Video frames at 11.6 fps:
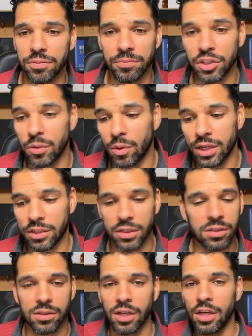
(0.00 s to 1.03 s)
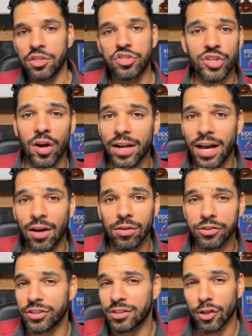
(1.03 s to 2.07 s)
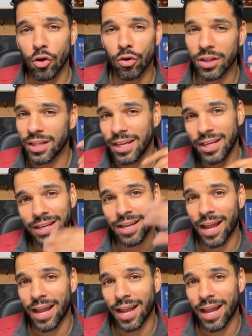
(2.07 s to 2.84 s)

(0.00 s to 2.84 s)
Do you want to just start out just locally?